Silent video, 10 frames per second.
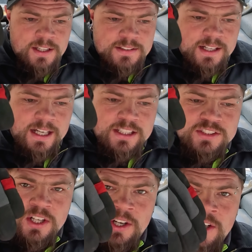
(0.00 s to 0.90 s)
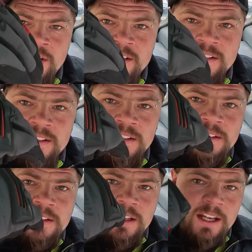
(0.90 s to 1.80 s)
that I could turn
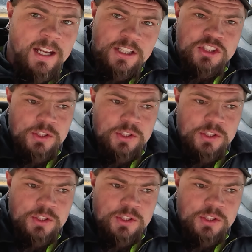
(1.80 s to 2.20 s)
and